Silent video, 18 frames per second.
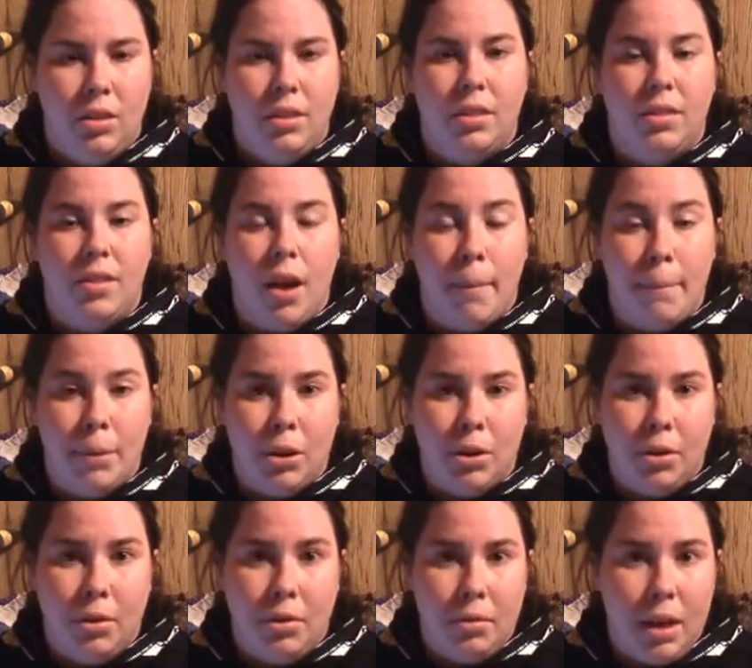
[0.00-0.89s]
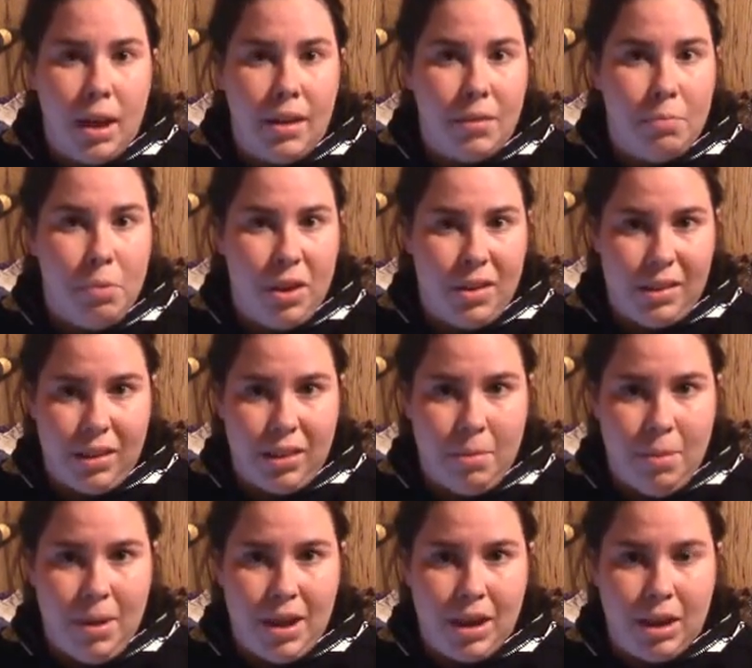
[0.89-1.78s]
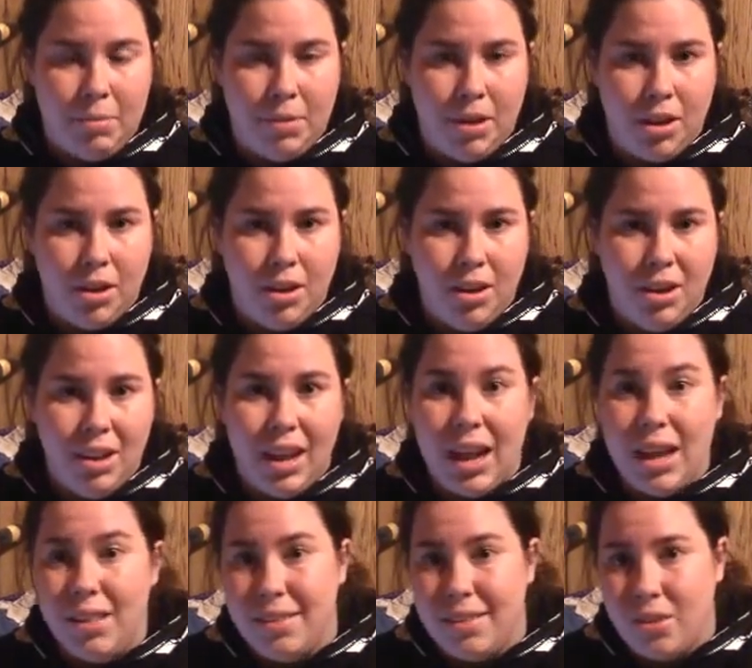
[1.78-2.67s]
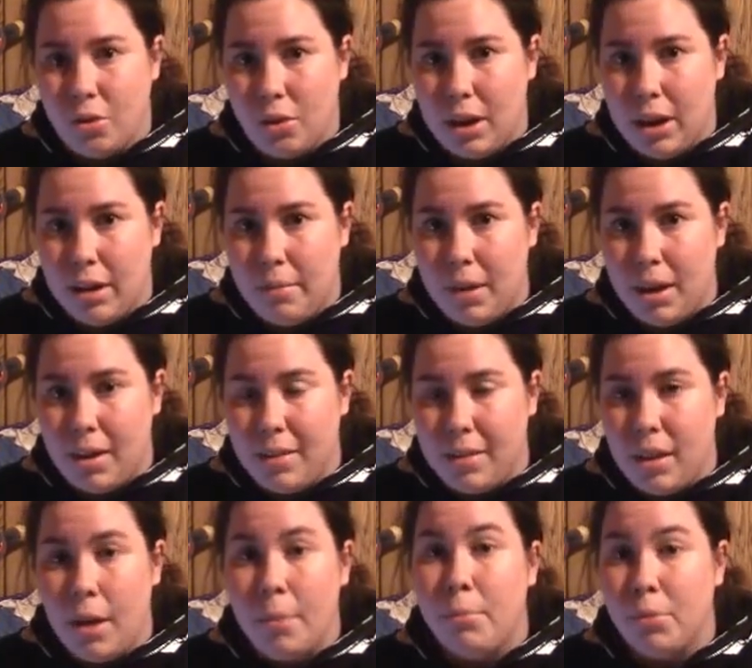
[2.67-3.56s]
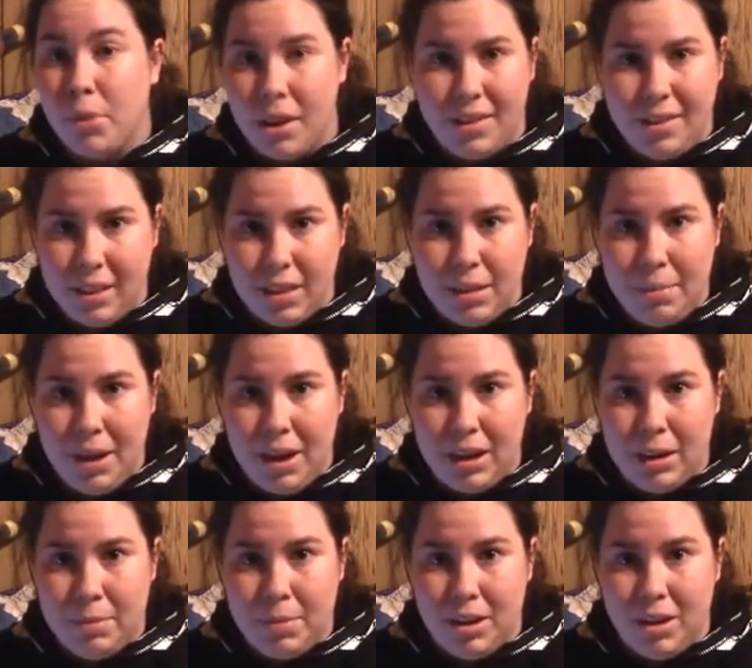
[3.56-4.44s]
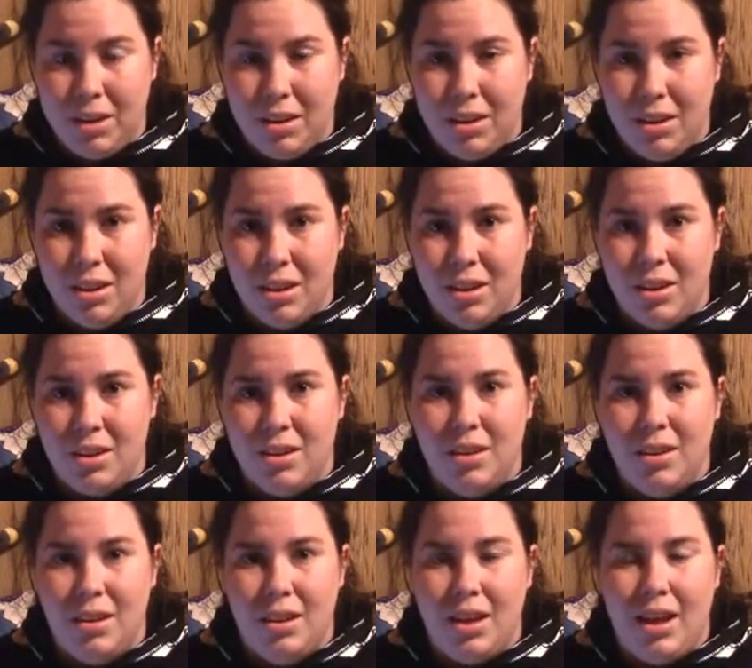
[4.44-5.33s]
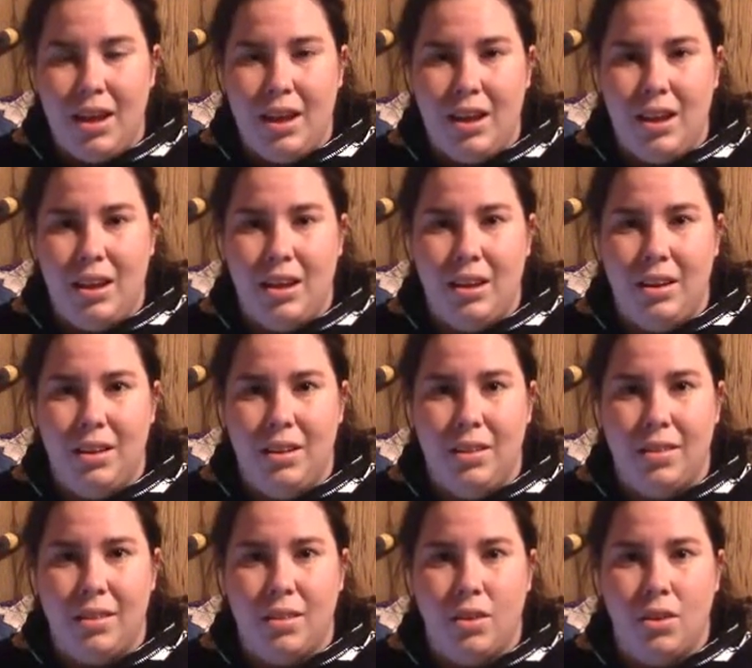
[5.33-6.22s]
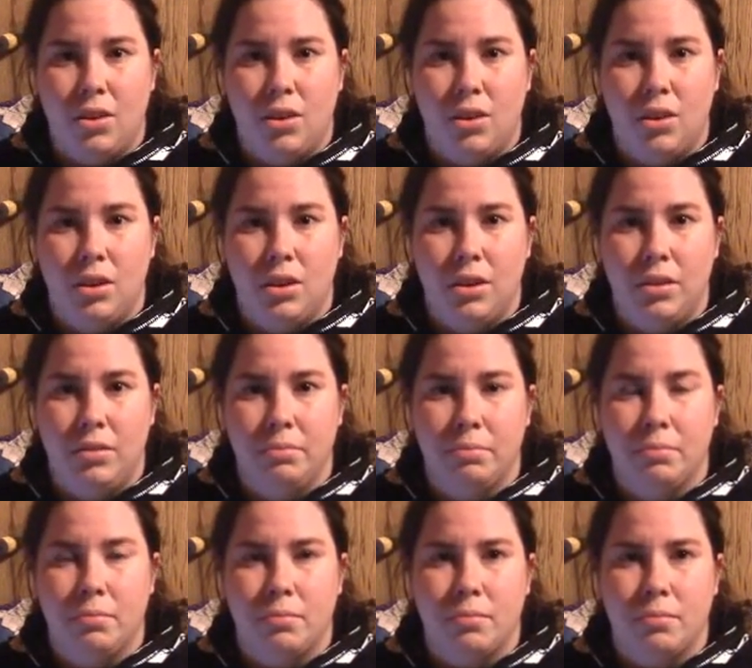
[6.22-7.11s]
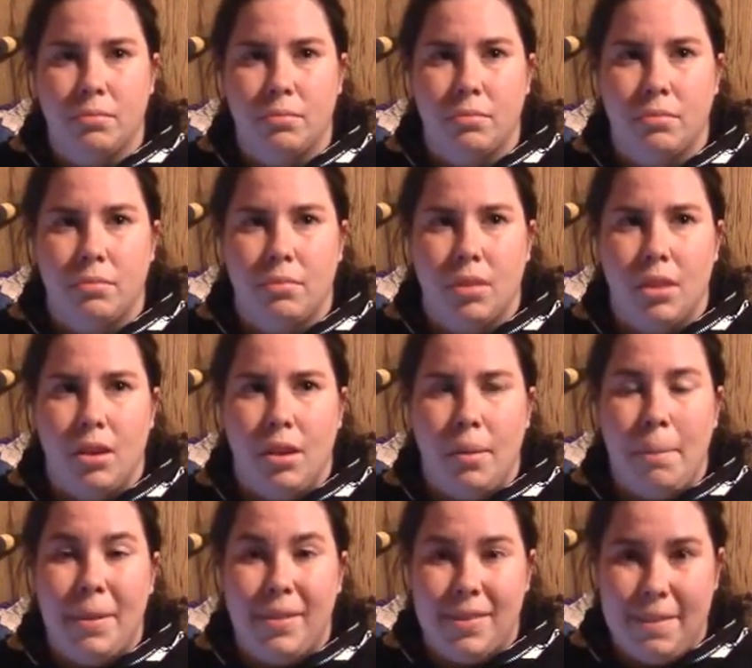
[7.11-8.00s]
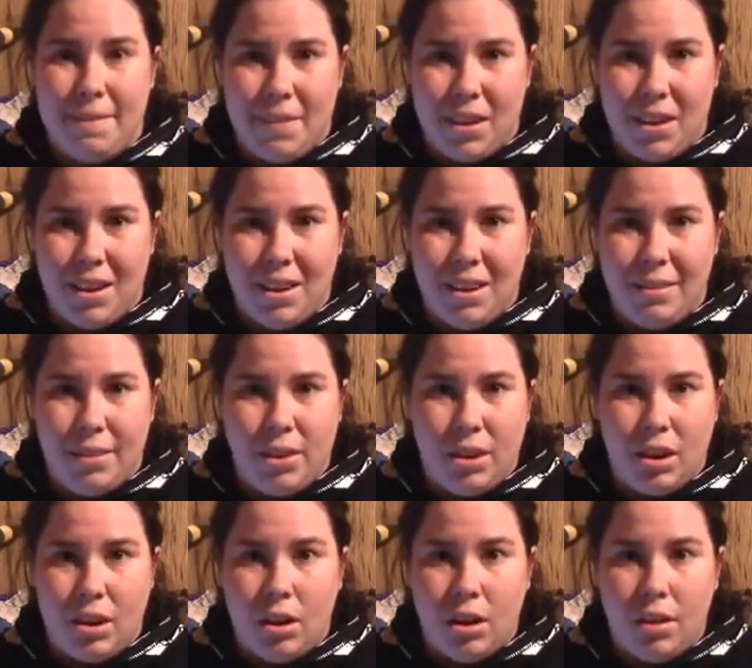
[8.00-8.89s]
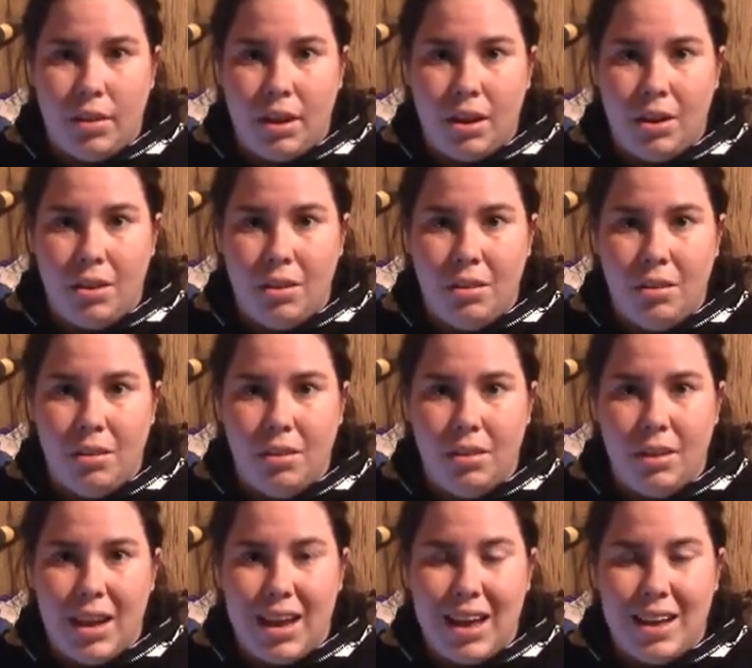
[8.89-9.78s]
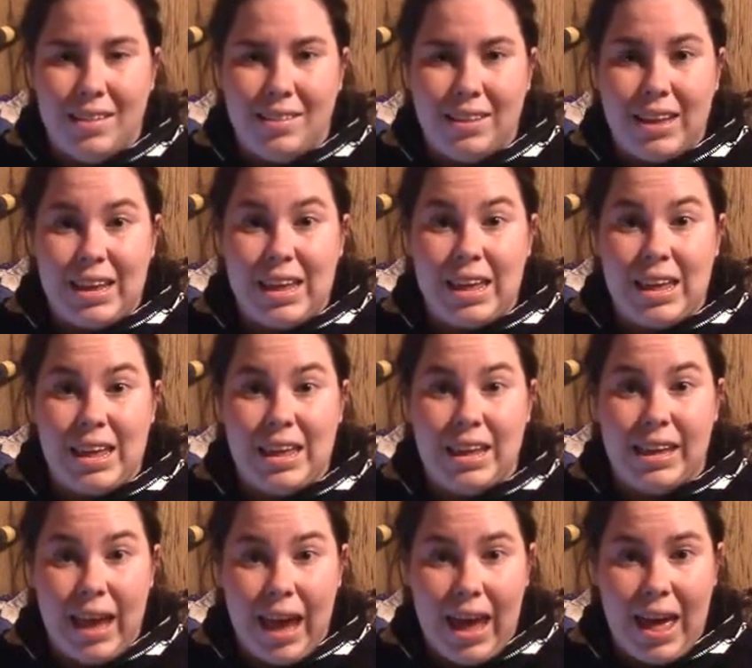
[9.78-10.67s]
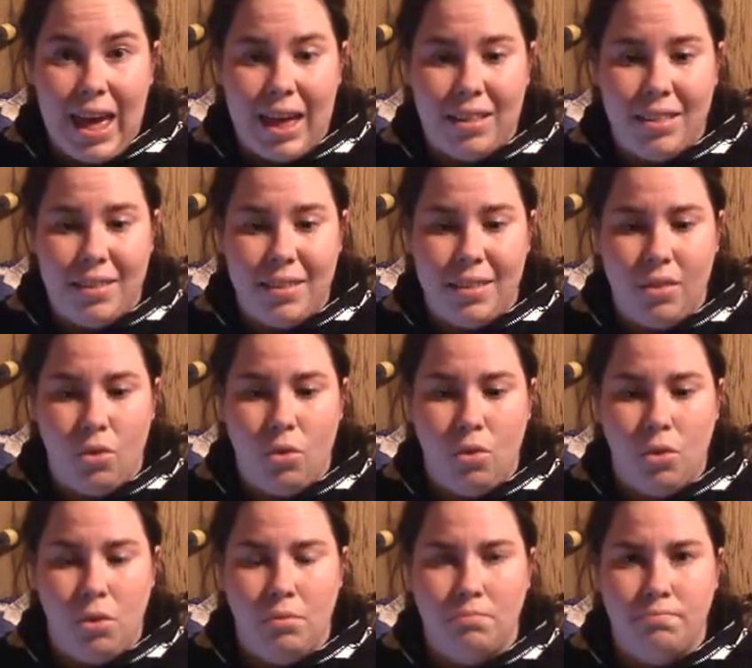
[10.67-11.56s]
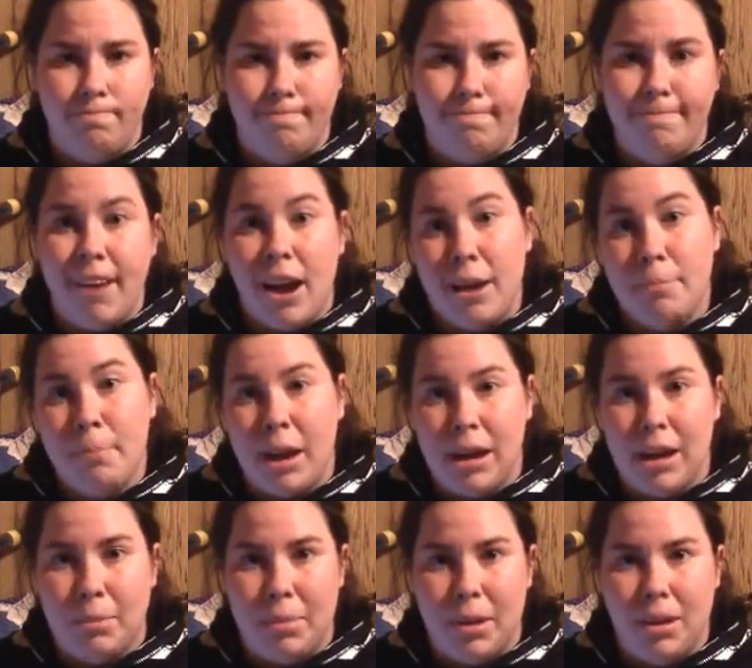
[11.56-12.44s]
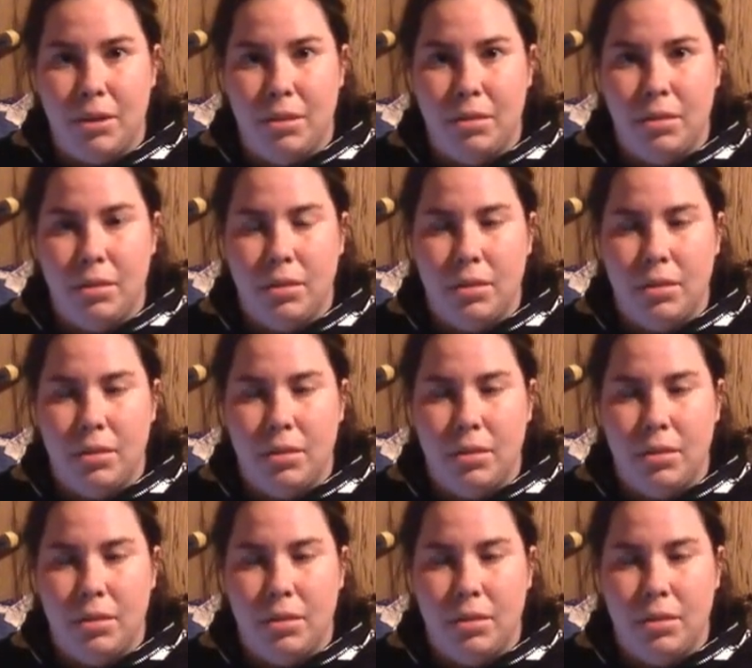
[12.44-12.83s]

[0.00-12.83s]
Tumblr as Pressing the Panic Button, Instagram as pressing the panic button. And on Pacifica, if you get on there, as eGADs or find panic button.